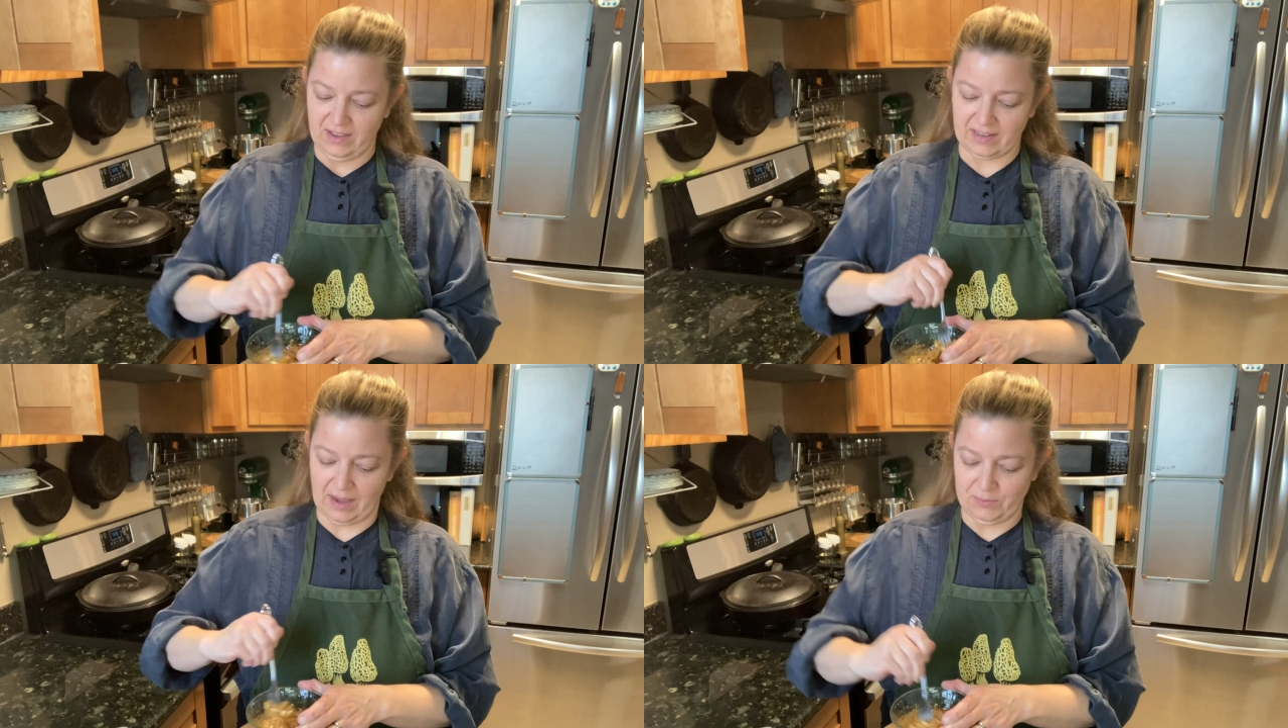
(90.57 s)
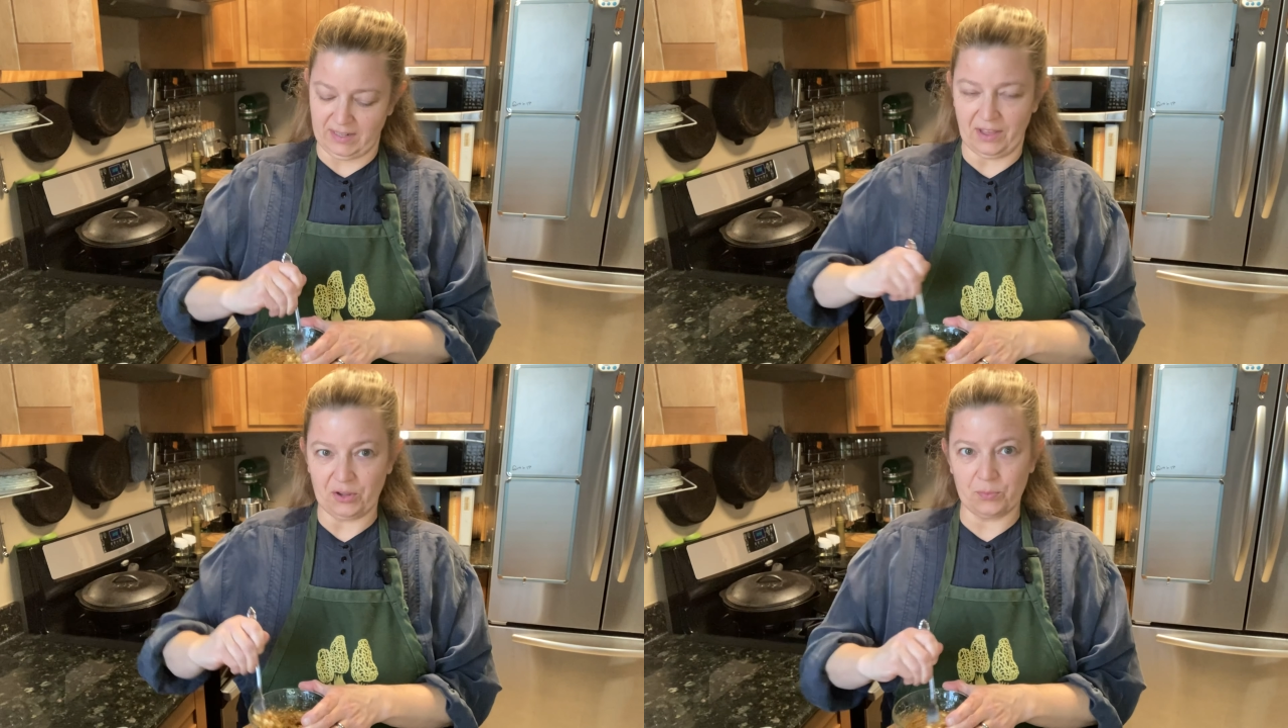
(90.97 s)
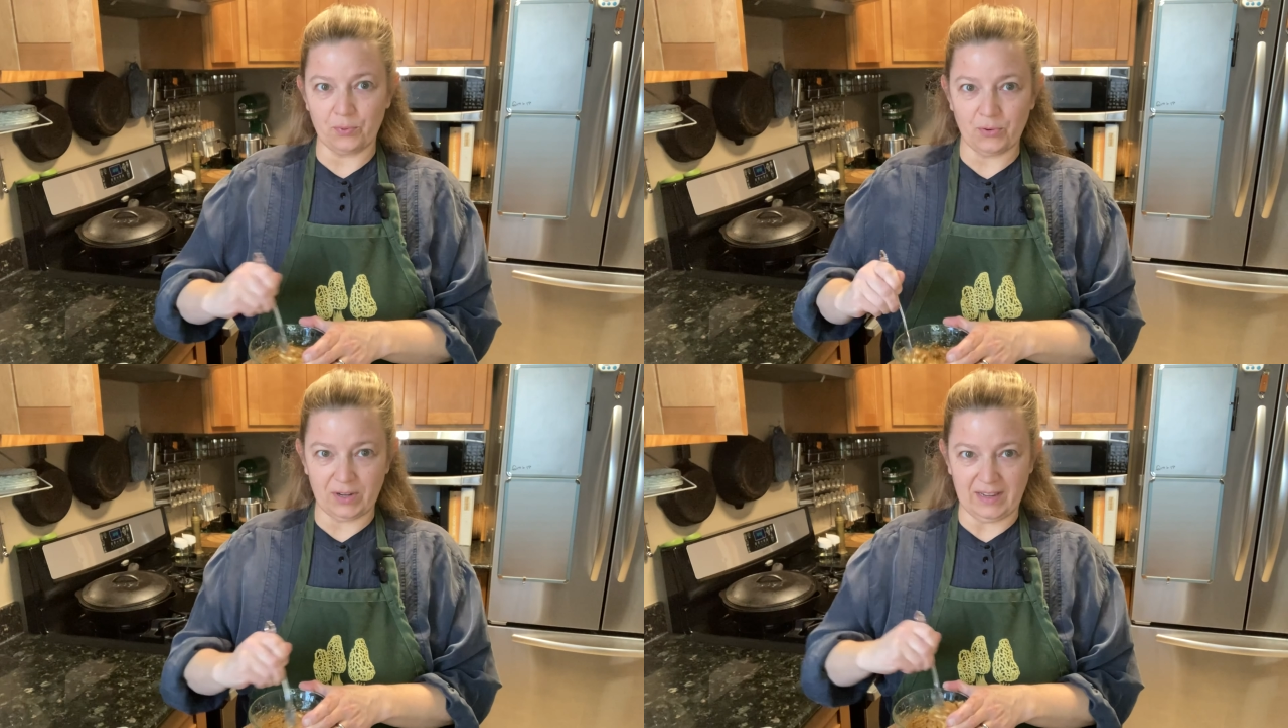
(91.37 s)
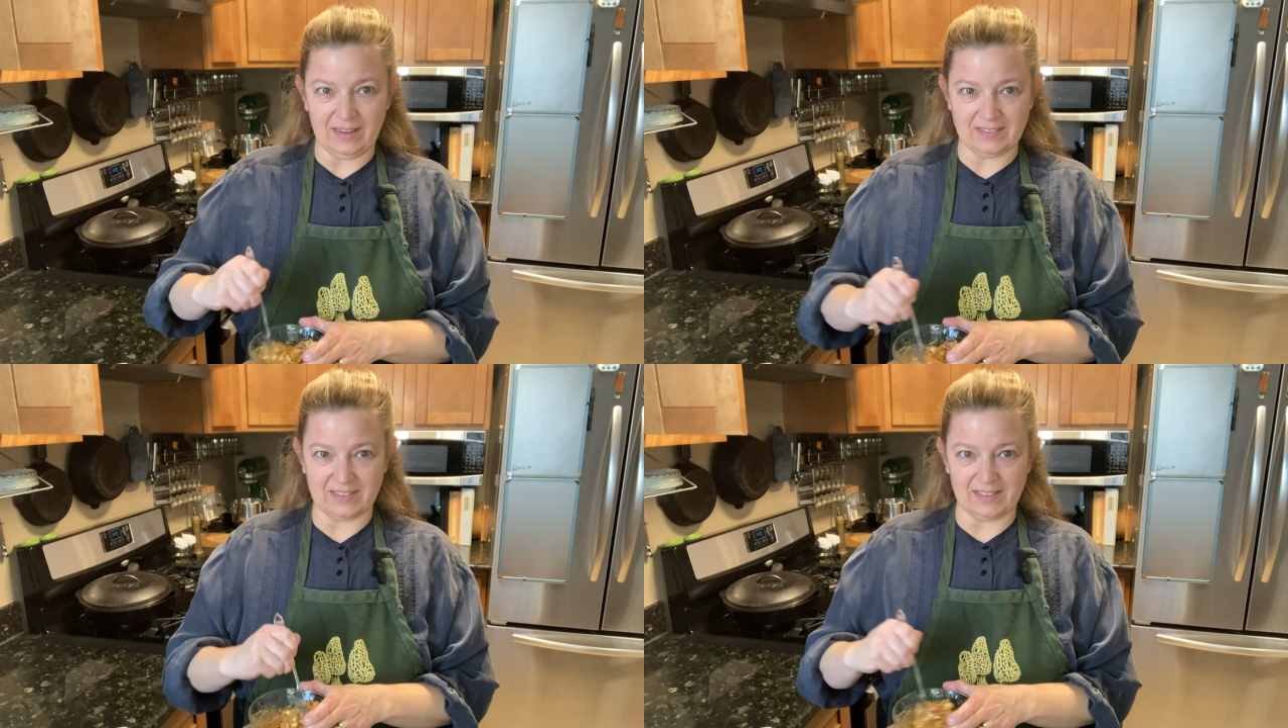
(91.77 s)
come together pretty
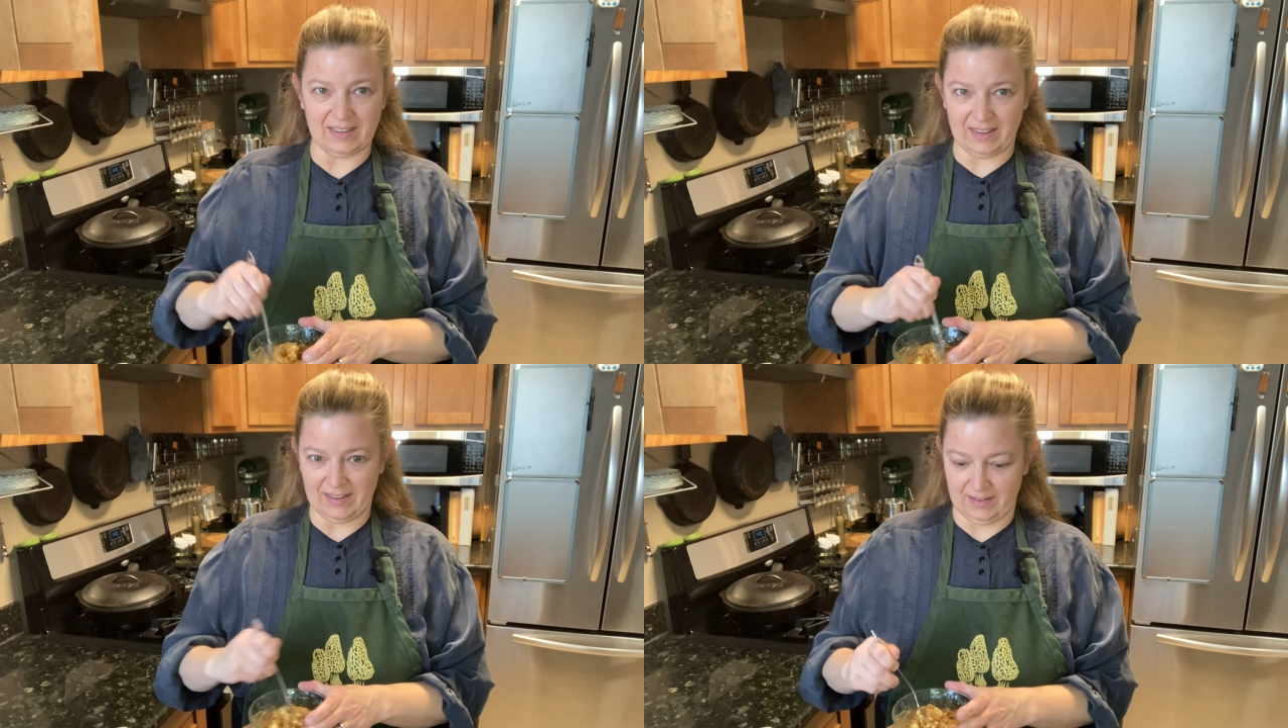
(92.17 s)
easily.